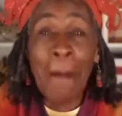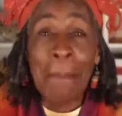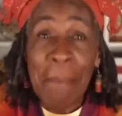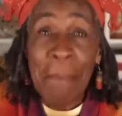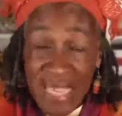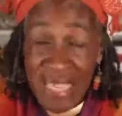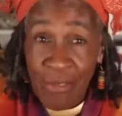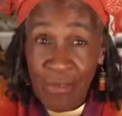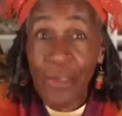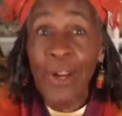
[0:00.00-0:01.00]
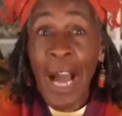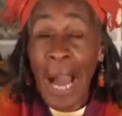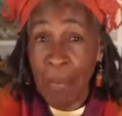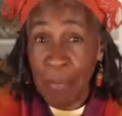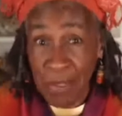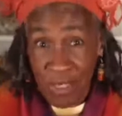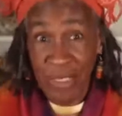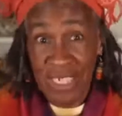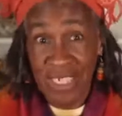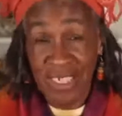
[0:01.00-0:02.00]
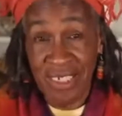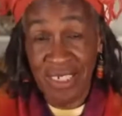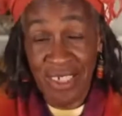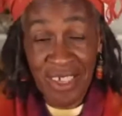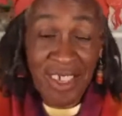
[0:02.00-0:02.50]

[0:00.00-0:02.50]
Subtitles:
meaningful opportunities.